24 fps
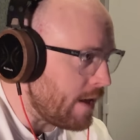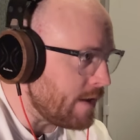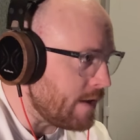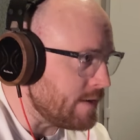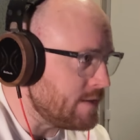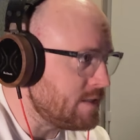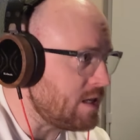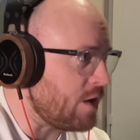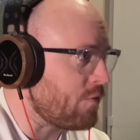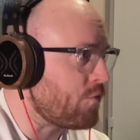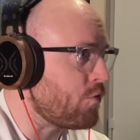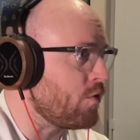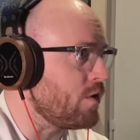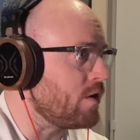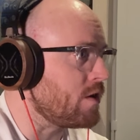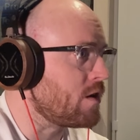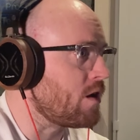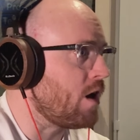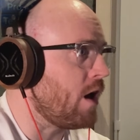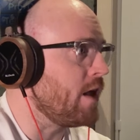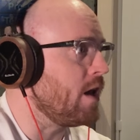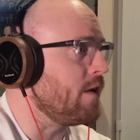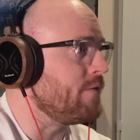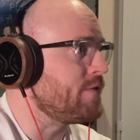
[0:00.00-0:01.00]
different
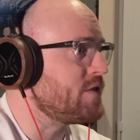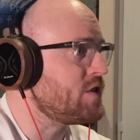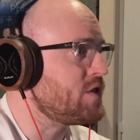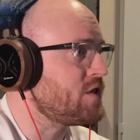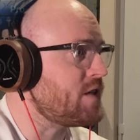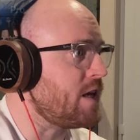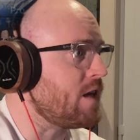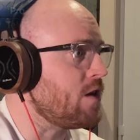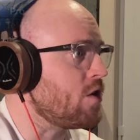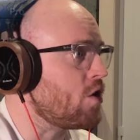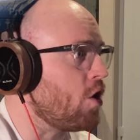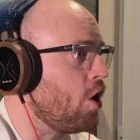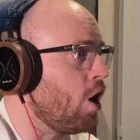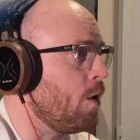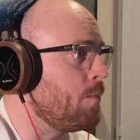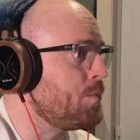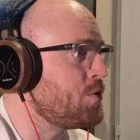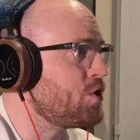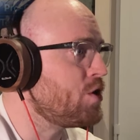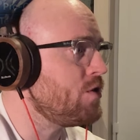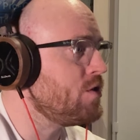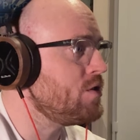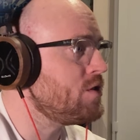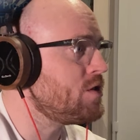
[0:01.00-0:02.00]
kind of sync
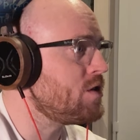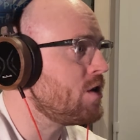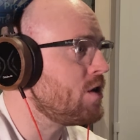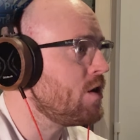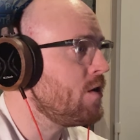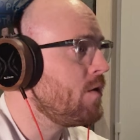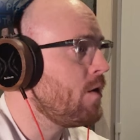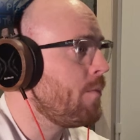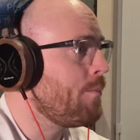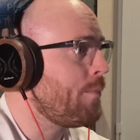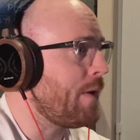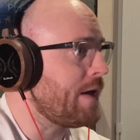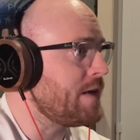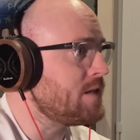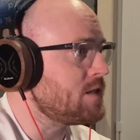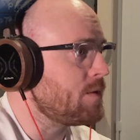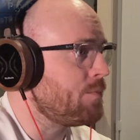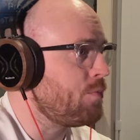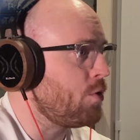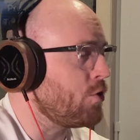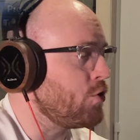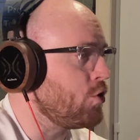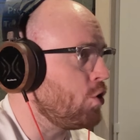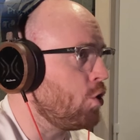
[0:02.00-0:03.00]
options based
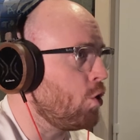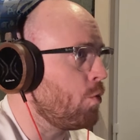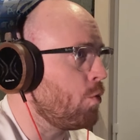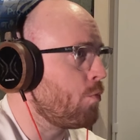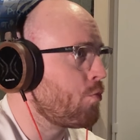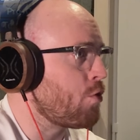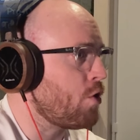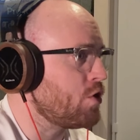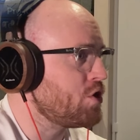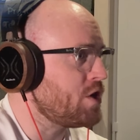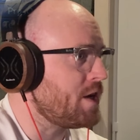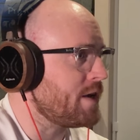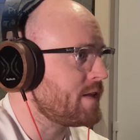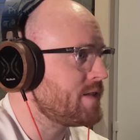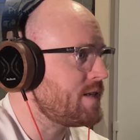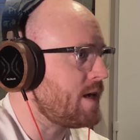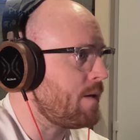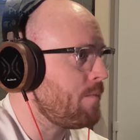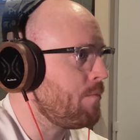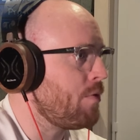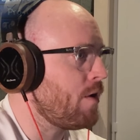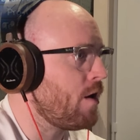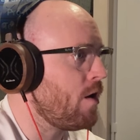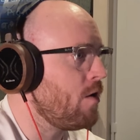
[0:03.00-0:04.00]
upon your project
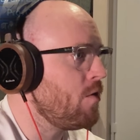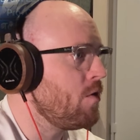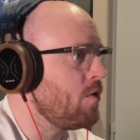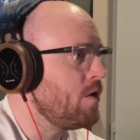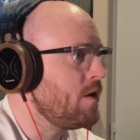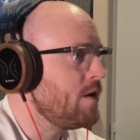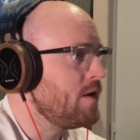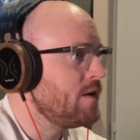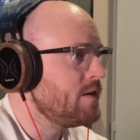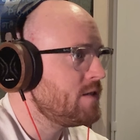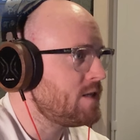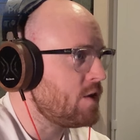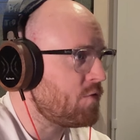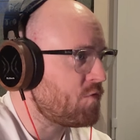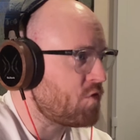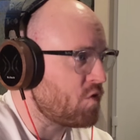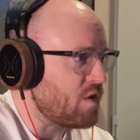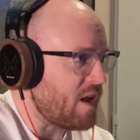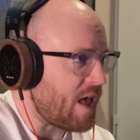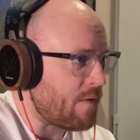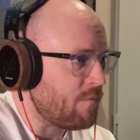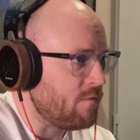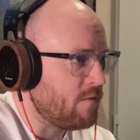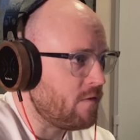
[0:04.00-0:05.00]
tempo,
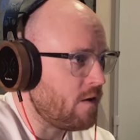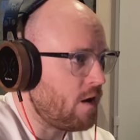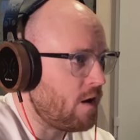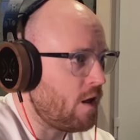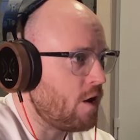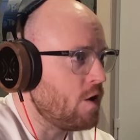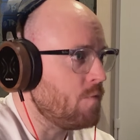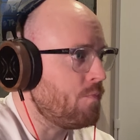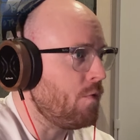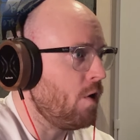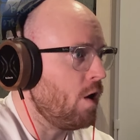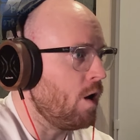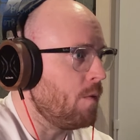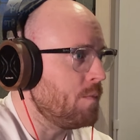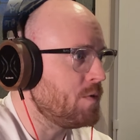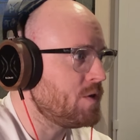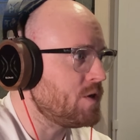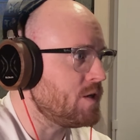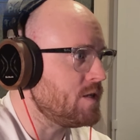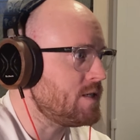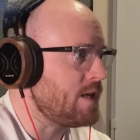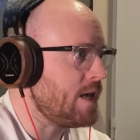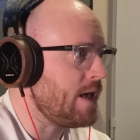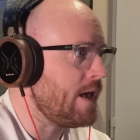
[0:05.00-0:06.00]
different envelope
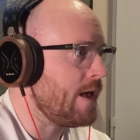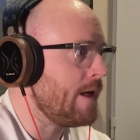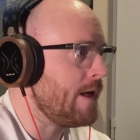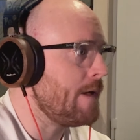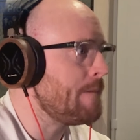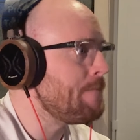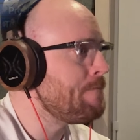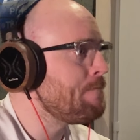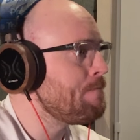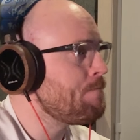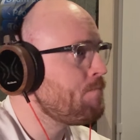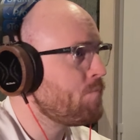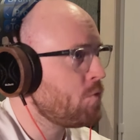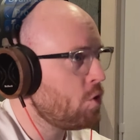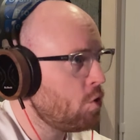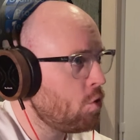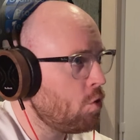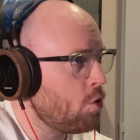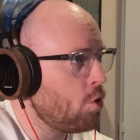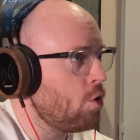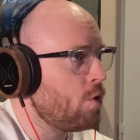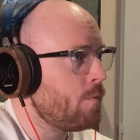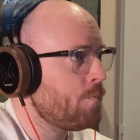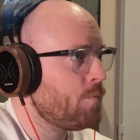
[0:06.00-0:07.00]
options here,
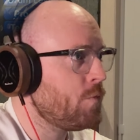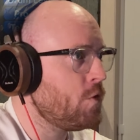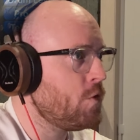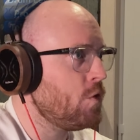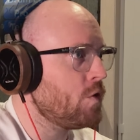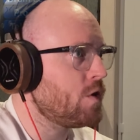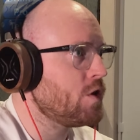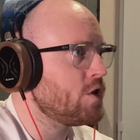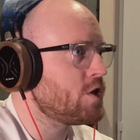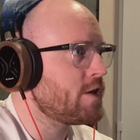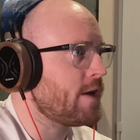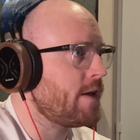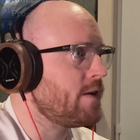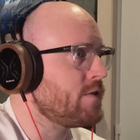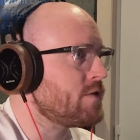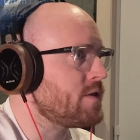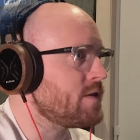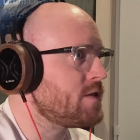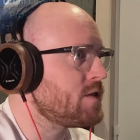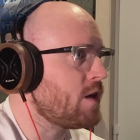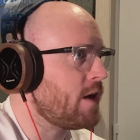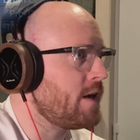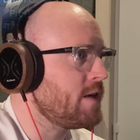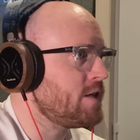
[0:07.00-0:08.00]
or you can change the
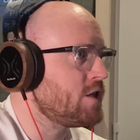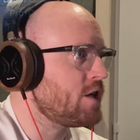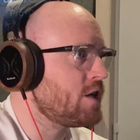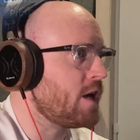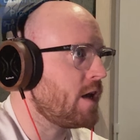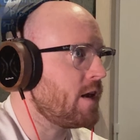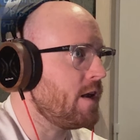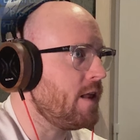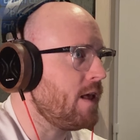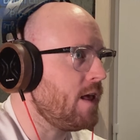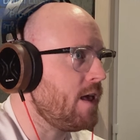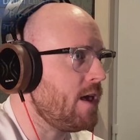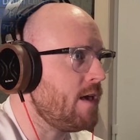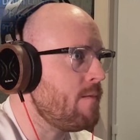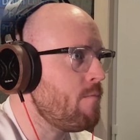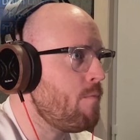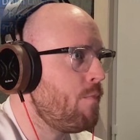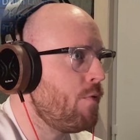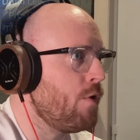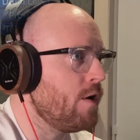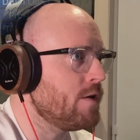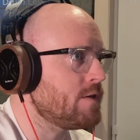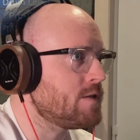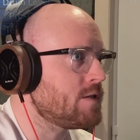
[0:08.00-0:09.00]
sidechain
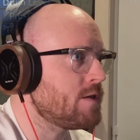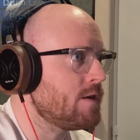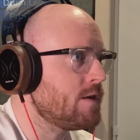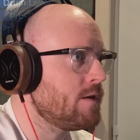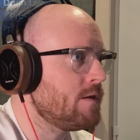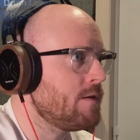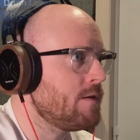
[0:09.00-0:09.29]
input